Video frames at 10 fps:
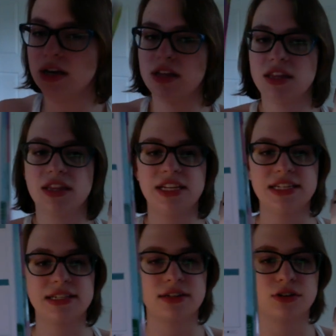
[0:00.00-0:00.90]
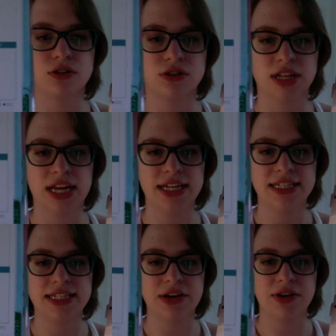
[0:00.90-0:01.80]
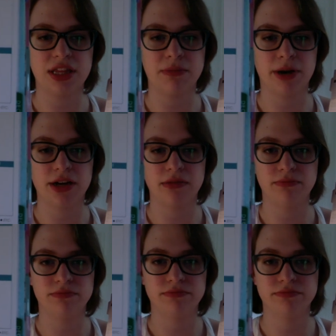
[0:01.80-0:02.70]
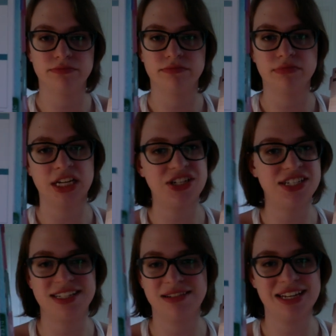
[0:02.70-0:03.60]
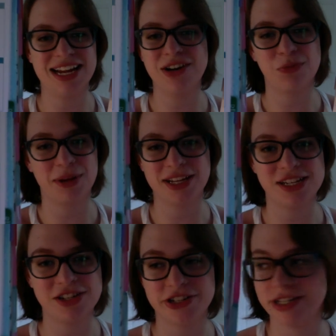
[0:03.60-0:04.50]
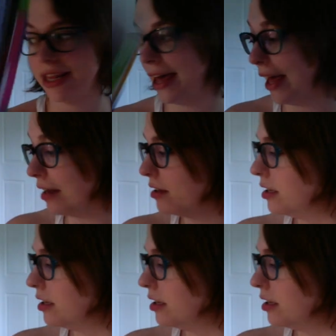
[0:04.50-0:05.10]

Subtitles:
Than these little lines down at the bottom. I don't pay attention to that.